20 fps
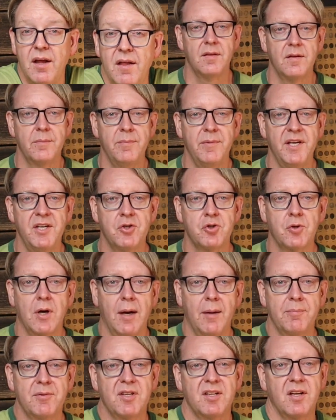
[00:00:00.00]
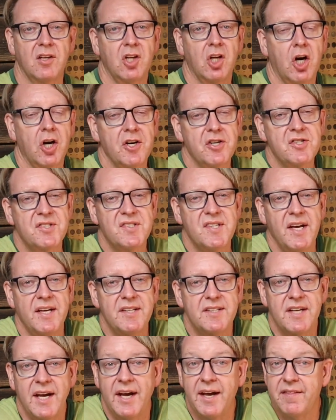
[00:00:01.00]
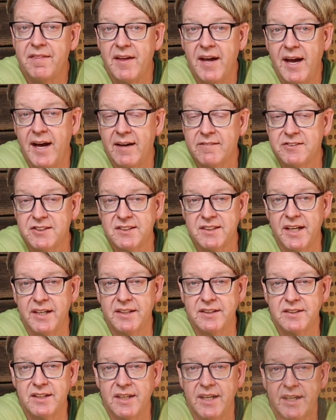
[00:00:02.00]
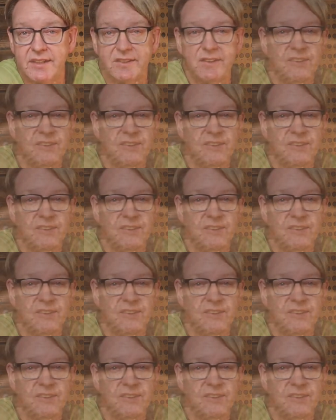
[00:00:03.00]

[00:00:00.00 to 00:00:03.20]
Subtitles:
The mint dropped to the large cent and the half cent and